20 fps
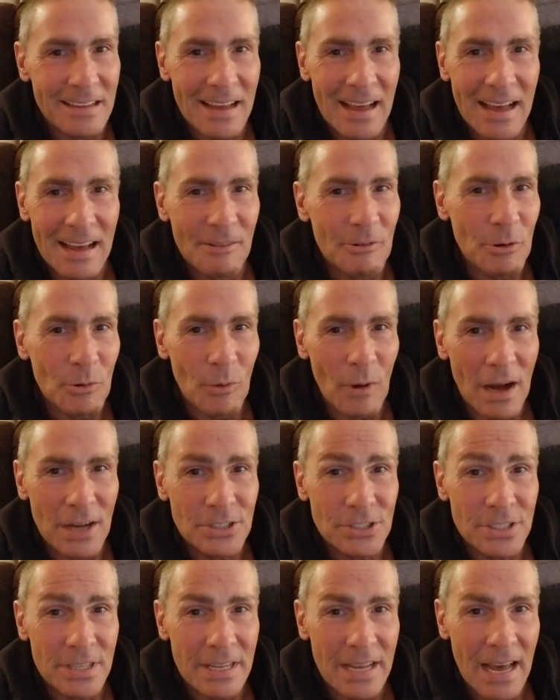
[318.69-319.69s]
had were
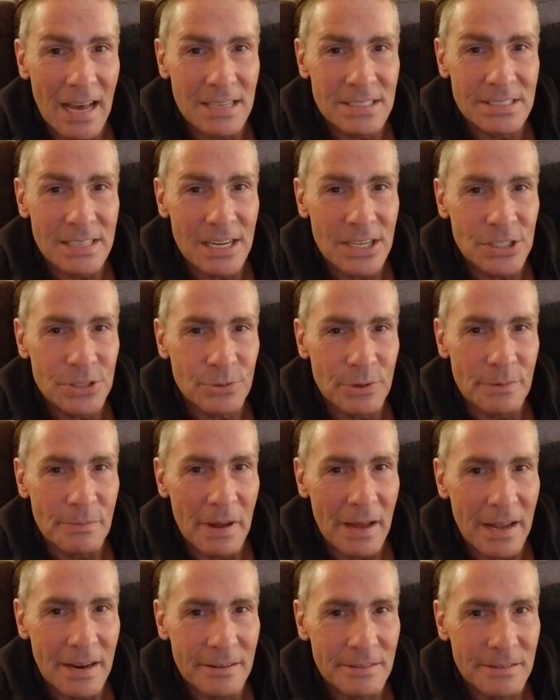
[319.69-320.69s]
watching the gas station we
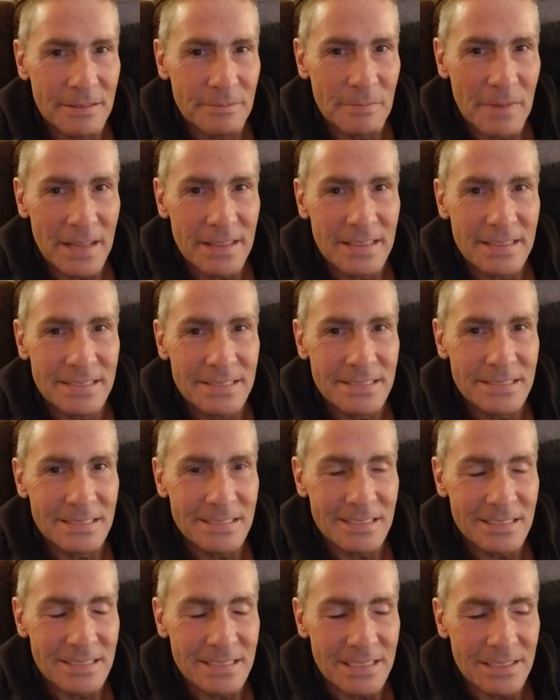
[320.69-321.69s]
met met this
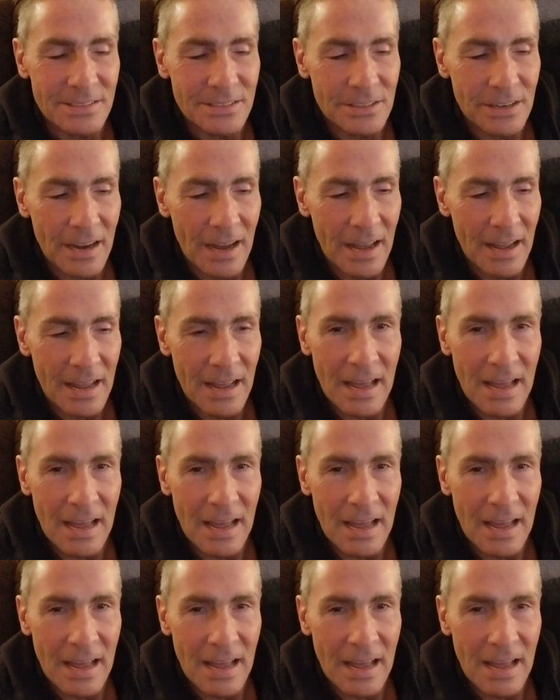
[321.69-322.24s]
the dealer at,